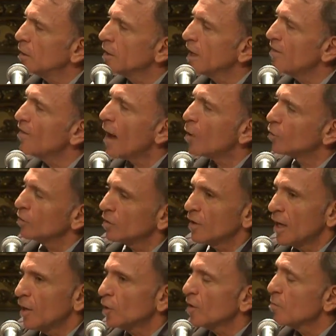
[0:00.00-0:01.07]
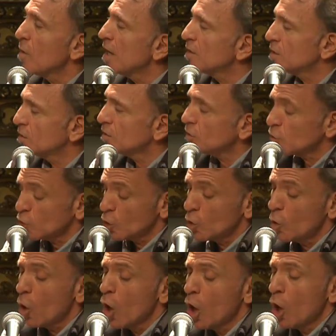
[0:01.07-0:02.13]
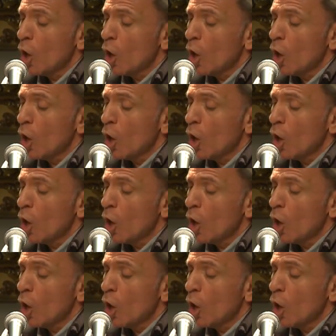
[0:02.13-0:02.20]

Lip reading: give out there the message. So